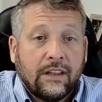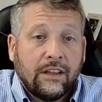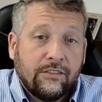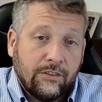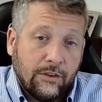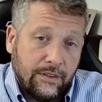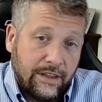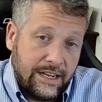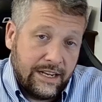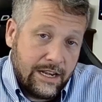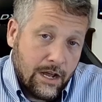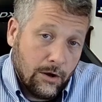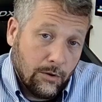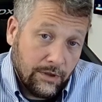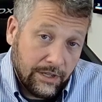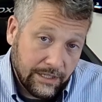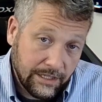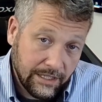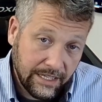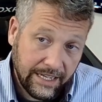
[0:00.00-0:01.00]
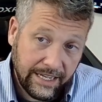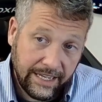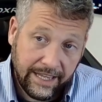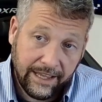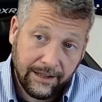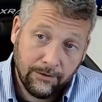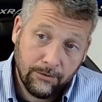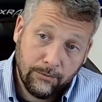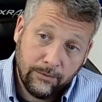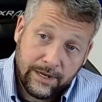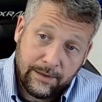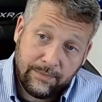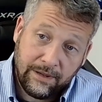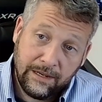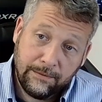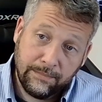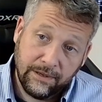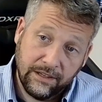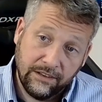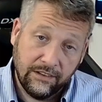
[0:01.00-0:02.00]
So they know they're going to get
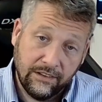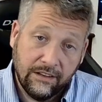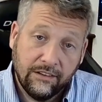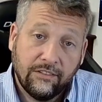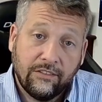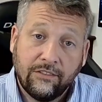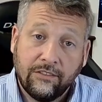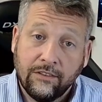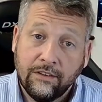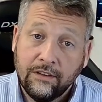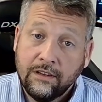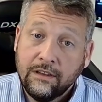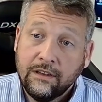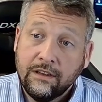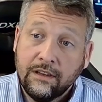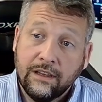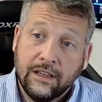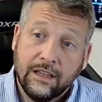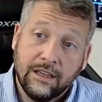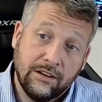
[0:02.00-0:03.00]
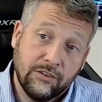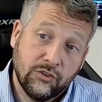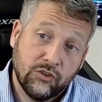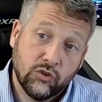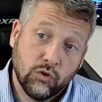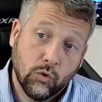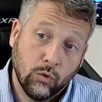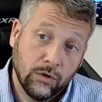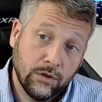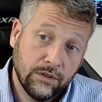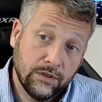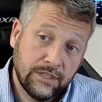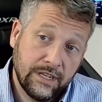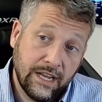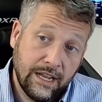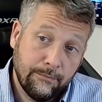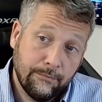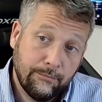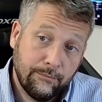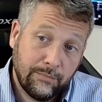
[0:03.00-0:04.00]
repeat business in a shorter
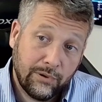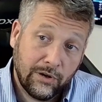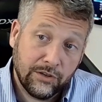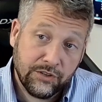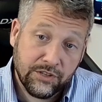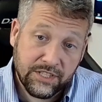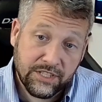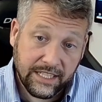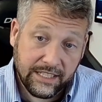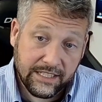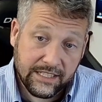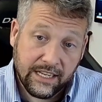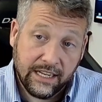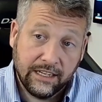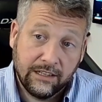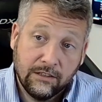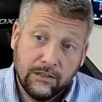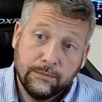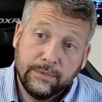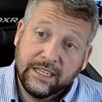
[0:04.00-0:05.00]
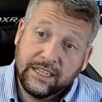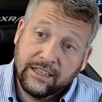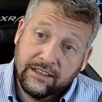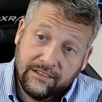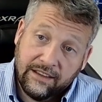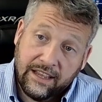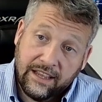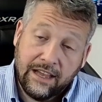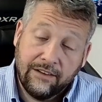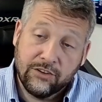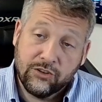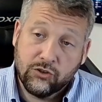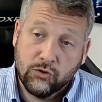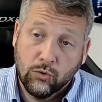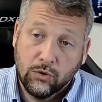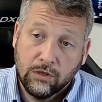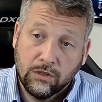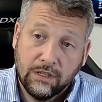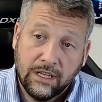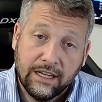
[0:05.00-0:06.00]
purchasing cycle because they have a
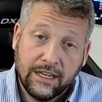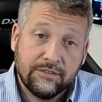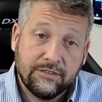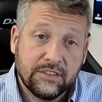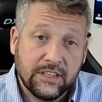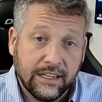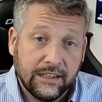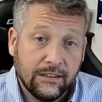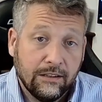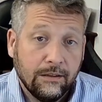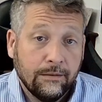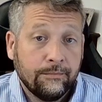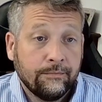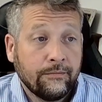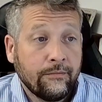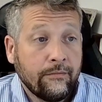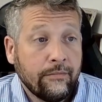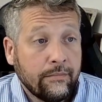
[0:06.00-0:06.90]
shorter life cycle.